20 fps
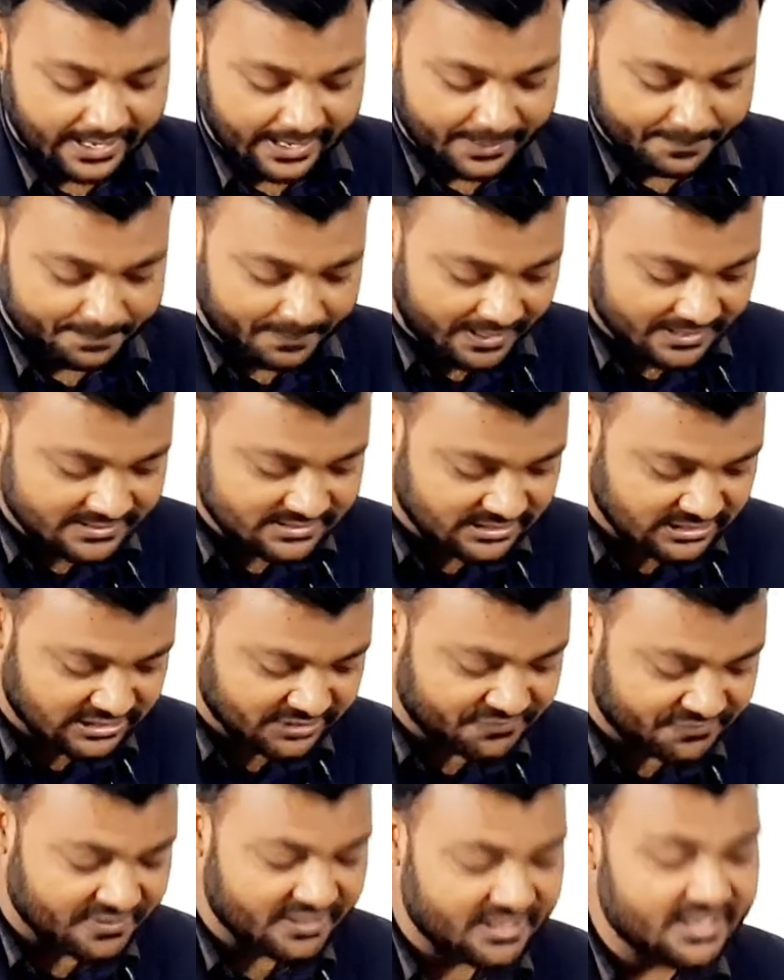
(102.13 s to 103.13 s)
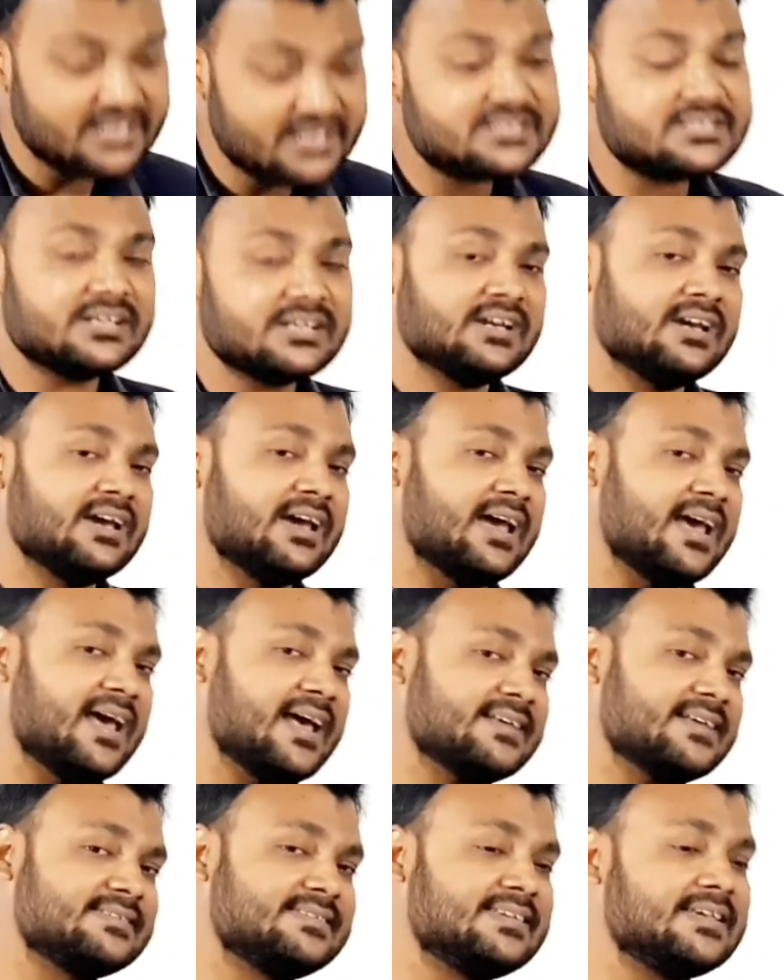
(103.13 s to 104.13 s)
past indefinite,
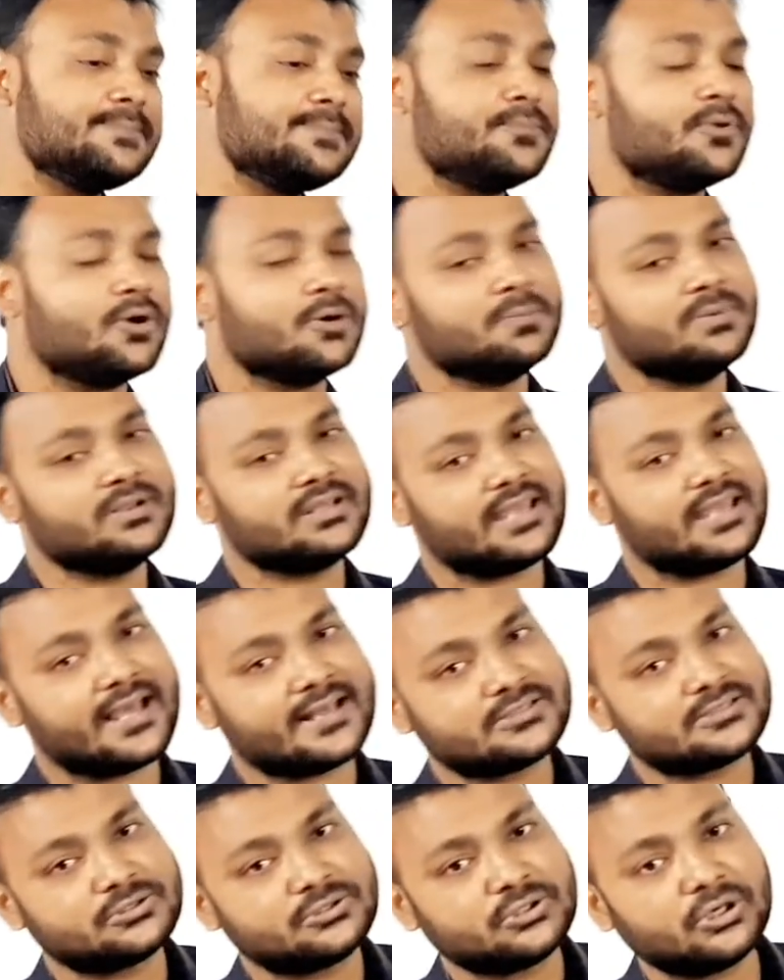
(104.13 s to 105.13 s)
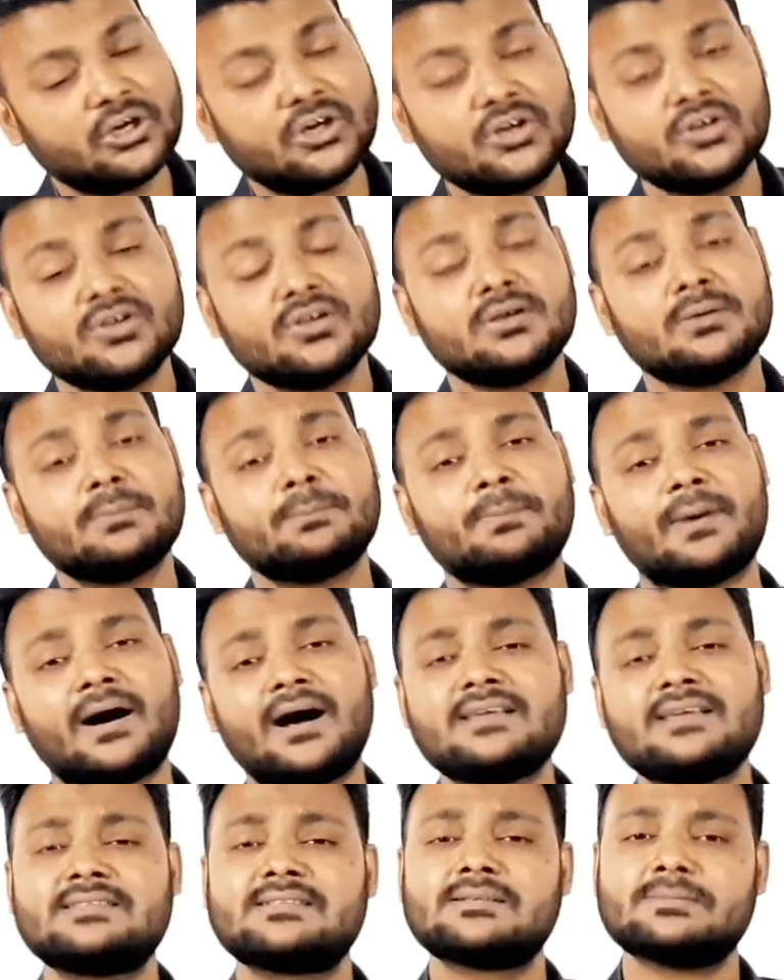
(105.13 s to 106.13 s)
as if, oblique as though,
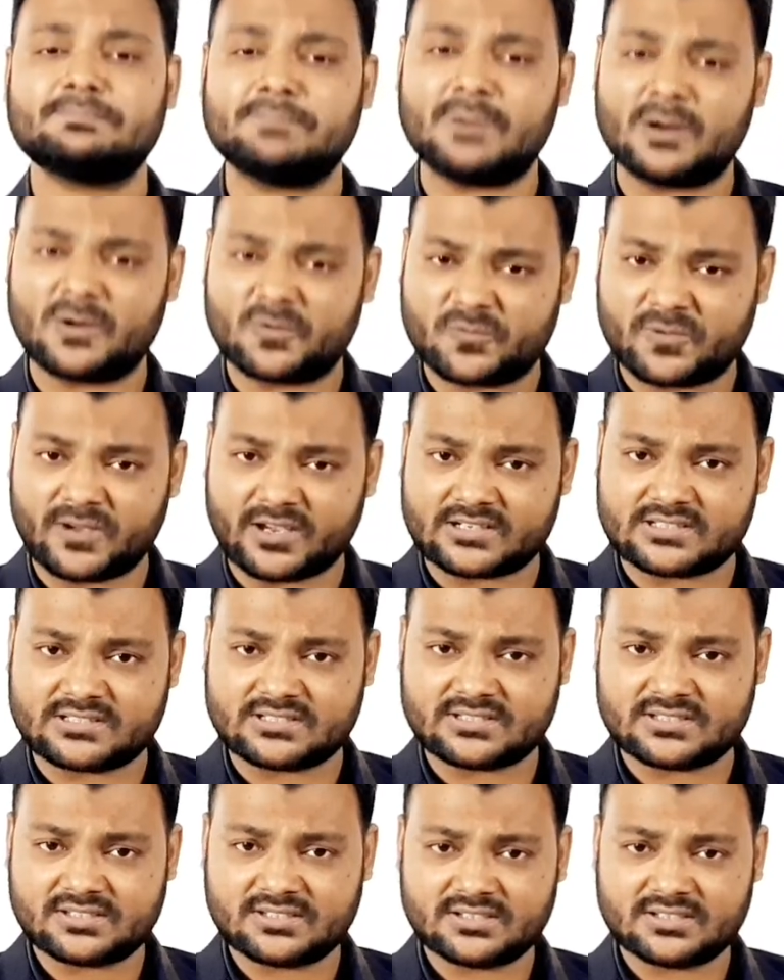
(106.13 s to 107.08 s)
past perfect.